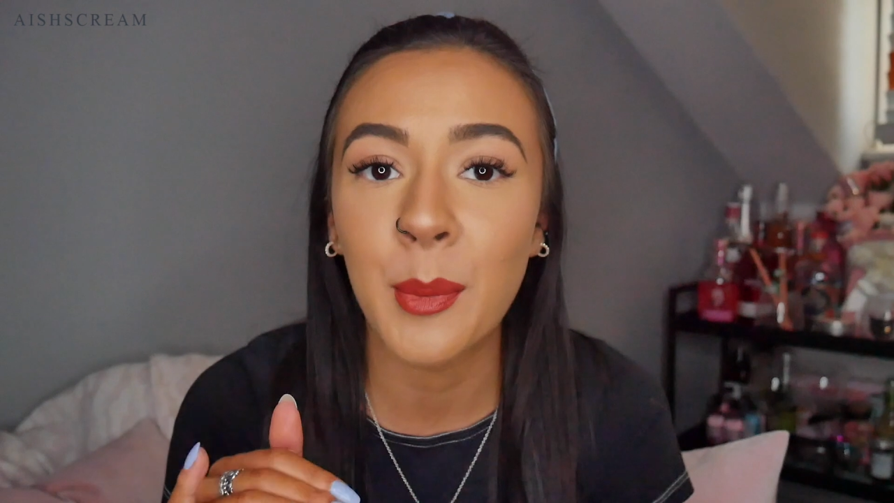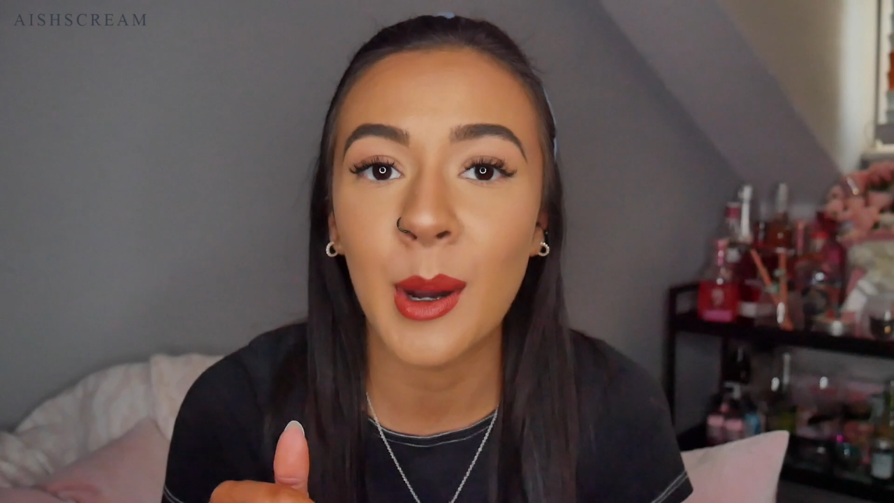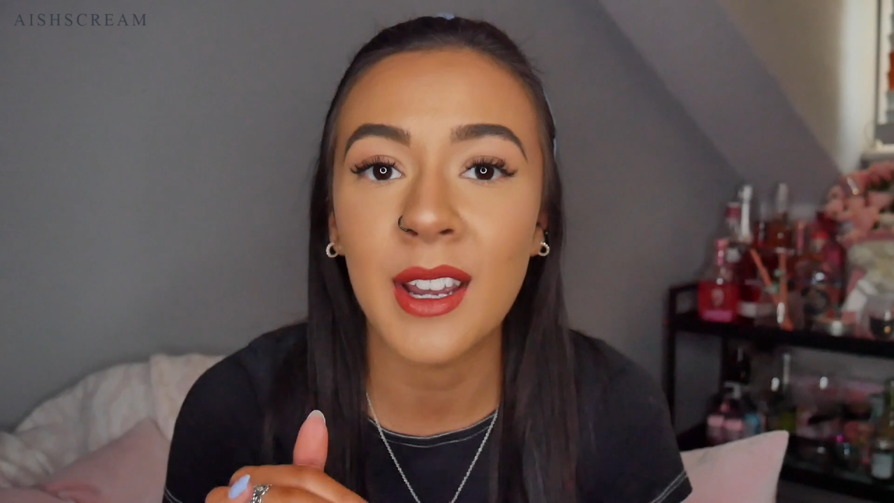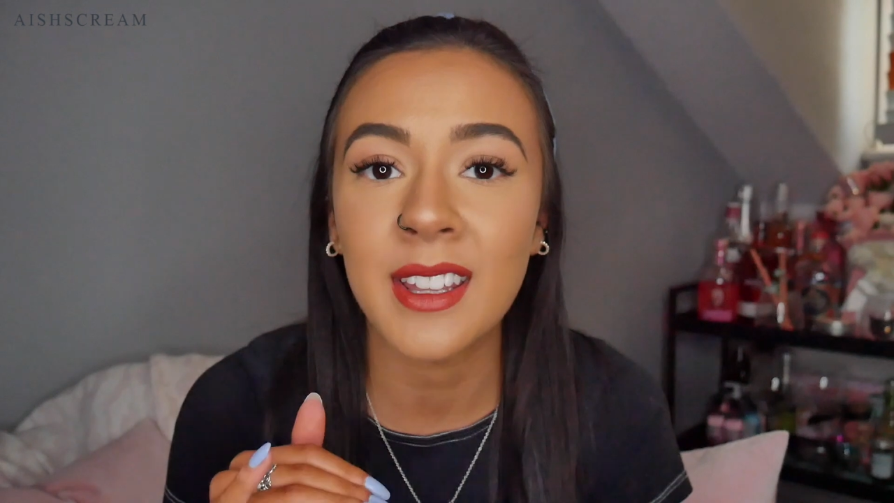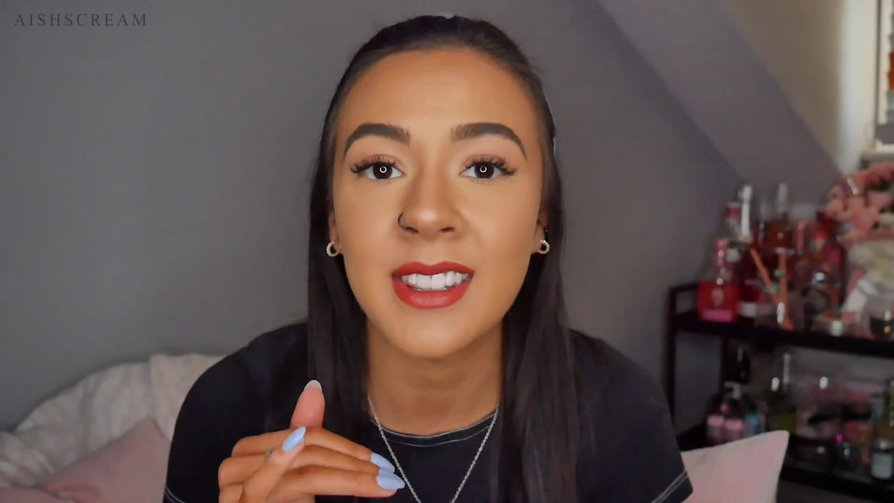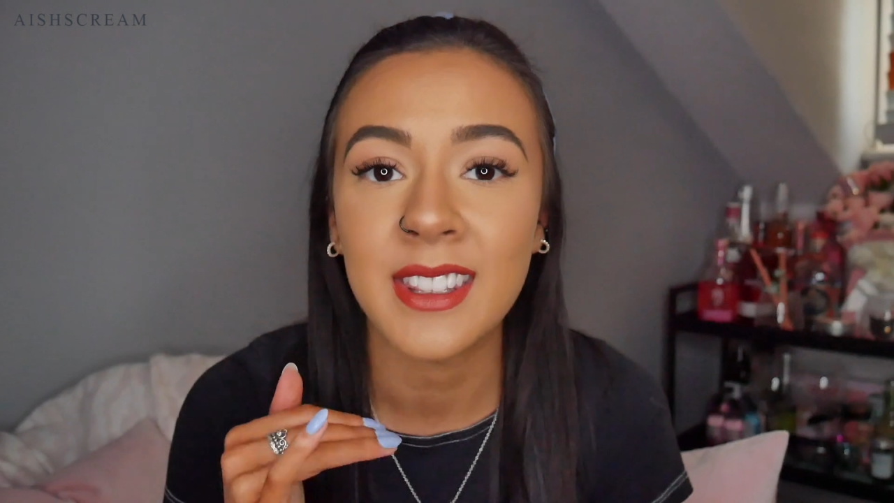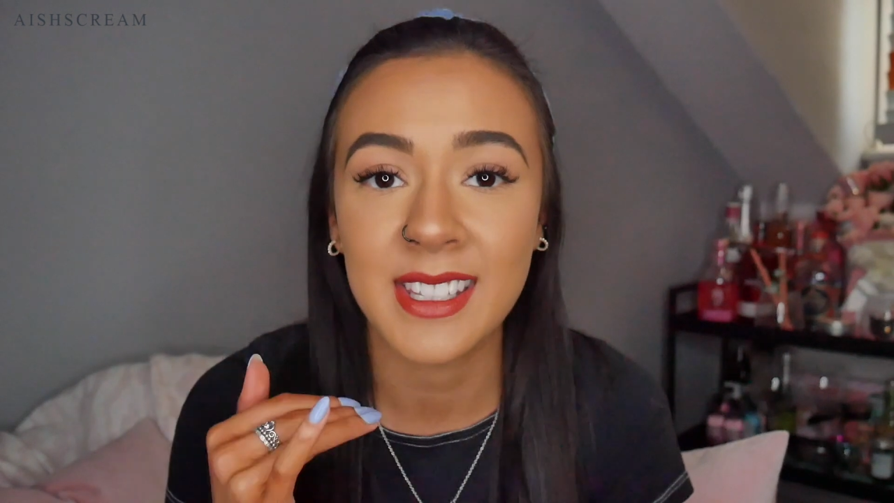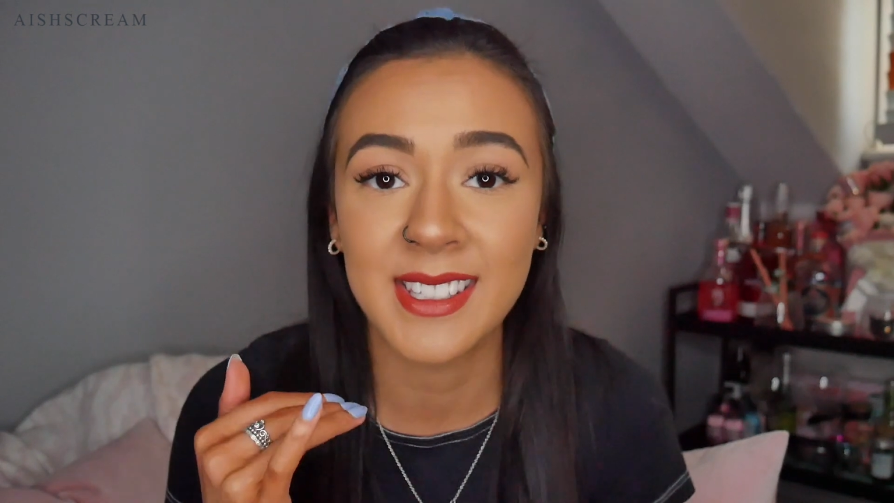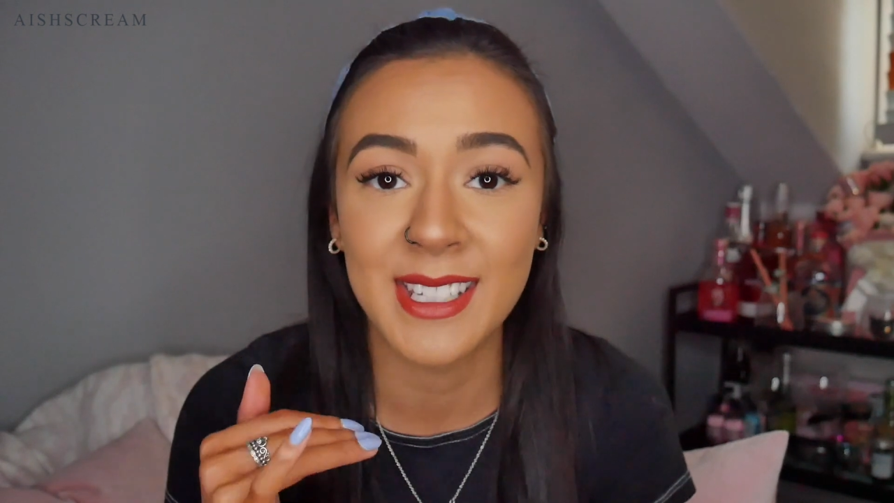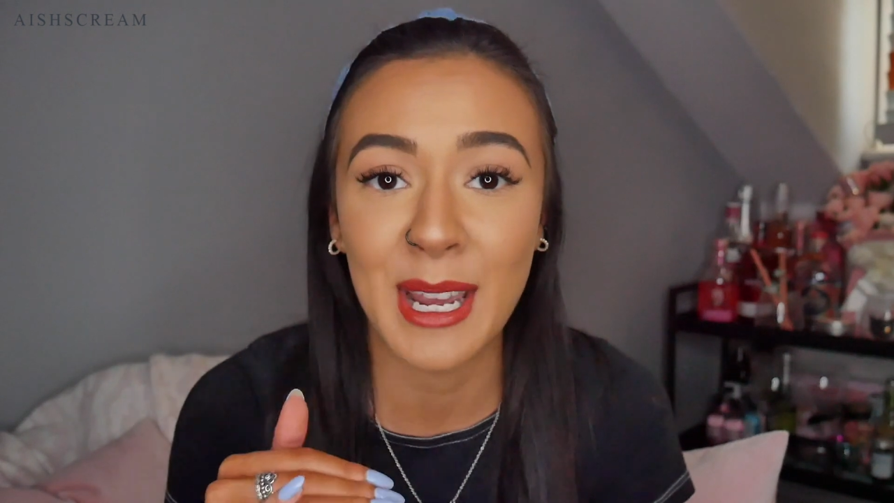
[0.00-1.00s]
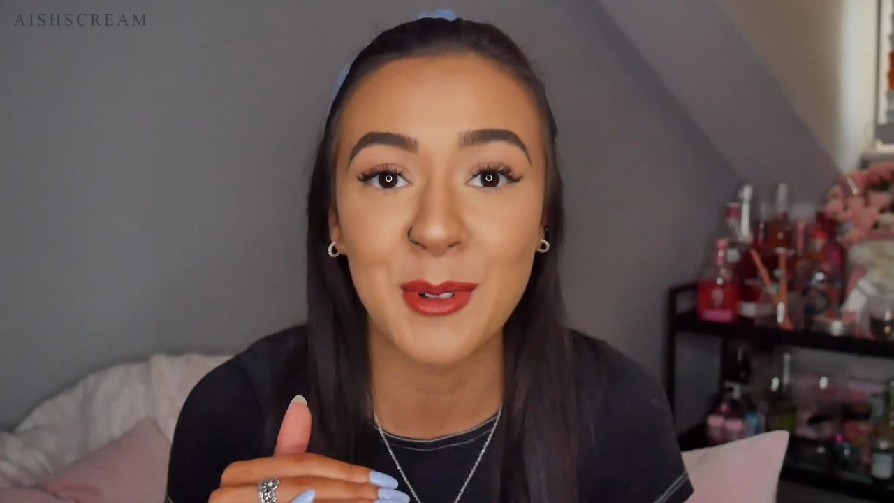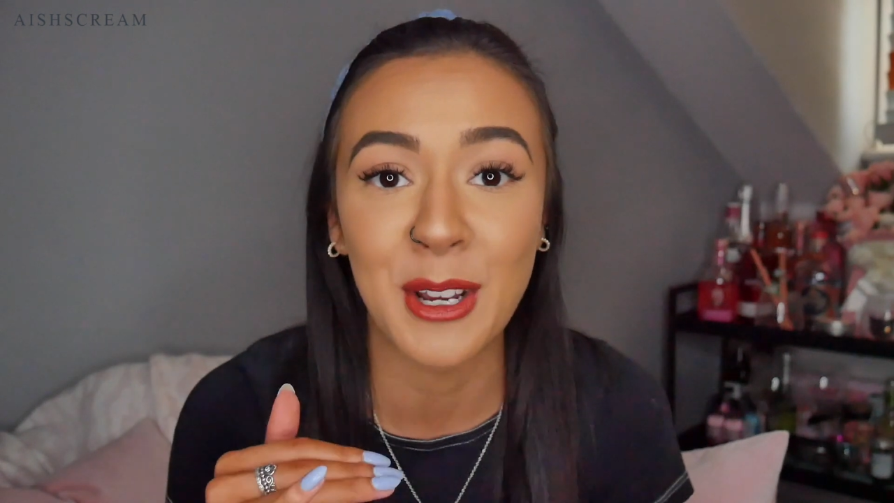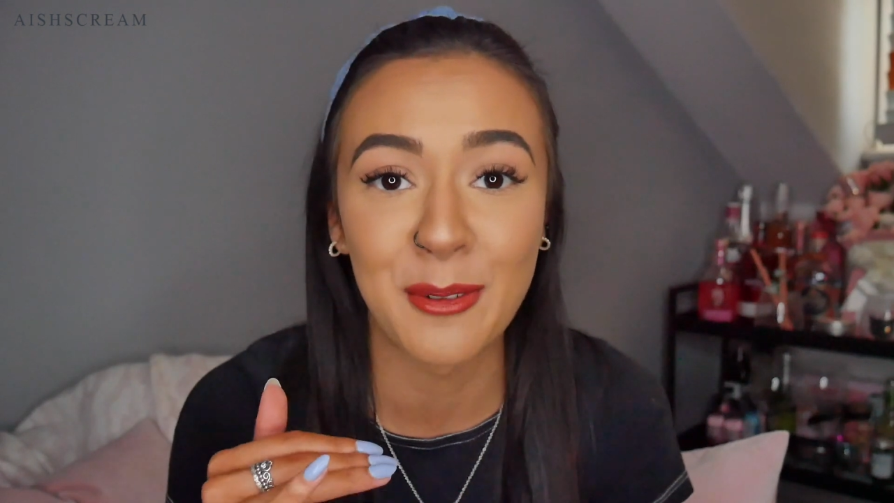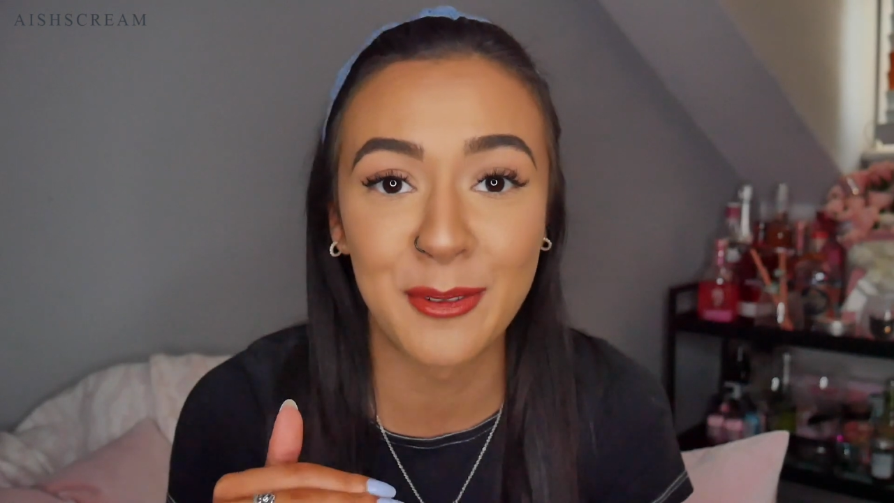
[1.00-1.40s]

by the Snapchat